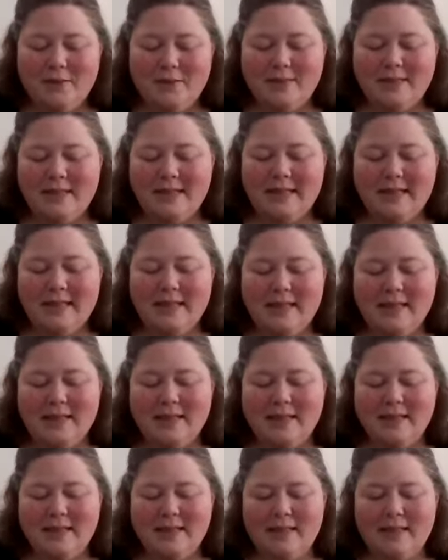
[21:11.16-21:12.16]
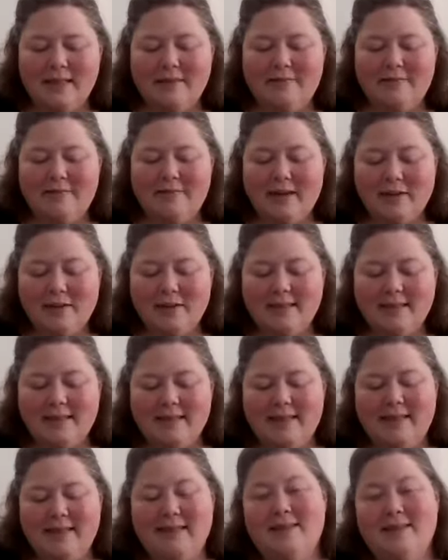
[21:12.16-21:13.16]
You see, the
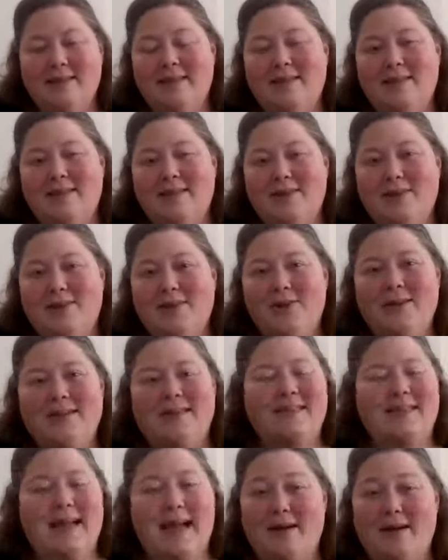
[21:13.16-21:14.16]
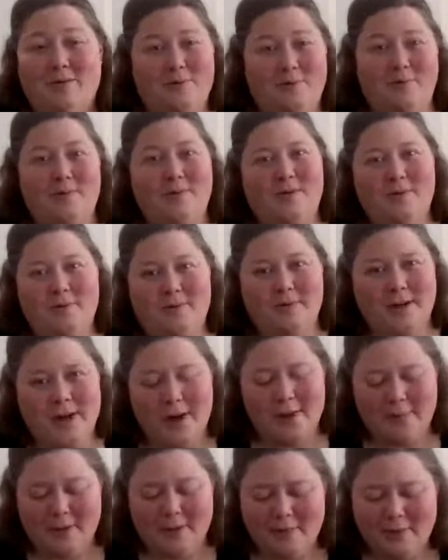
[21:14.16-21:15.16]
Pharisees looked down on the
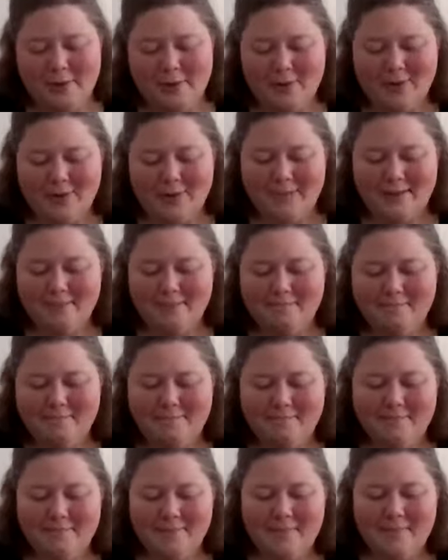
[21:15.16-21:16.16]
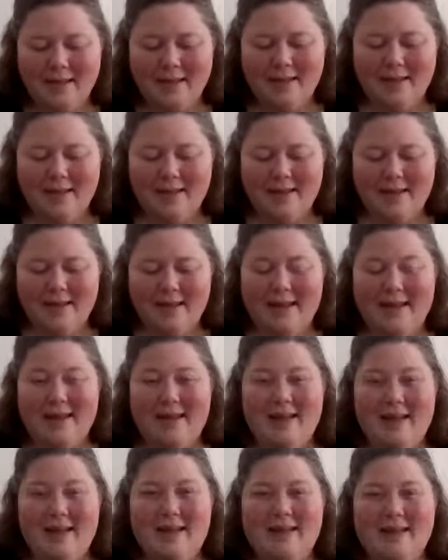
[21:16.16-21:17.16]
common person,
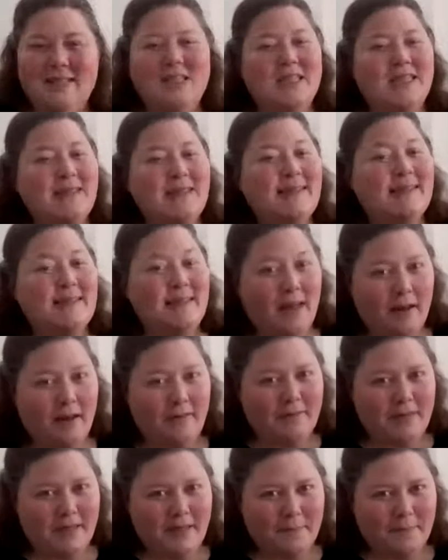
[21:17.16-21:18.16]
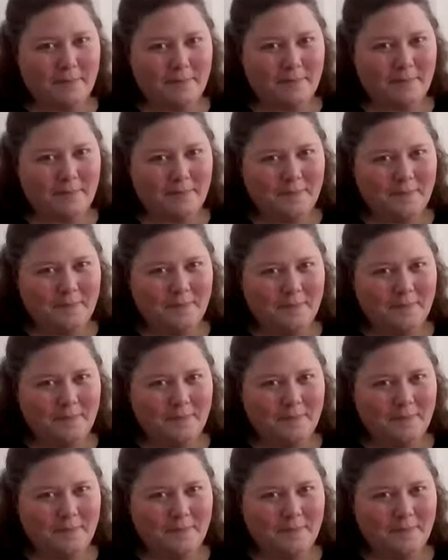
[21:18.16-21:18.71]
and Jesus loved them.